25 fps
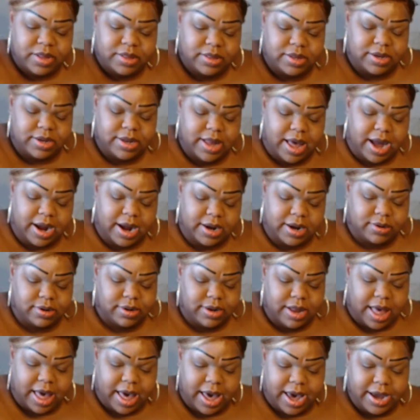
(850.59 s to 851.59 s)
the doctor
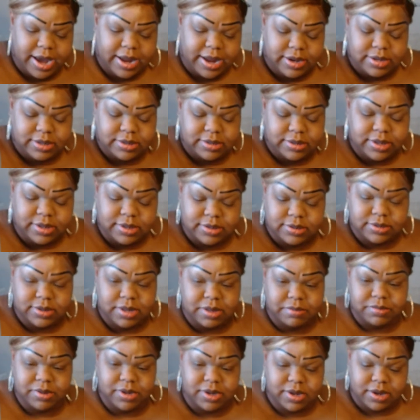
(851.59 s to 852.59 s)
lying, and this
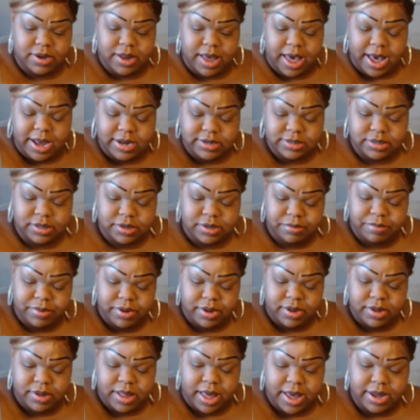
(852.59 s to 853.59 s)
something could actually
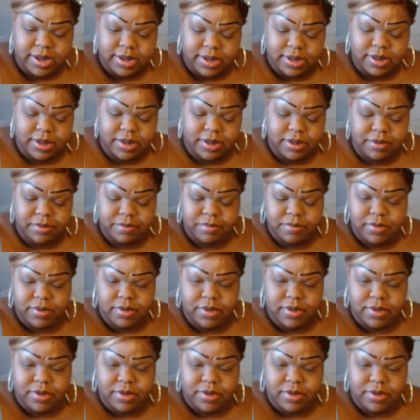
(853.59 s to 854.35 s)
be like uh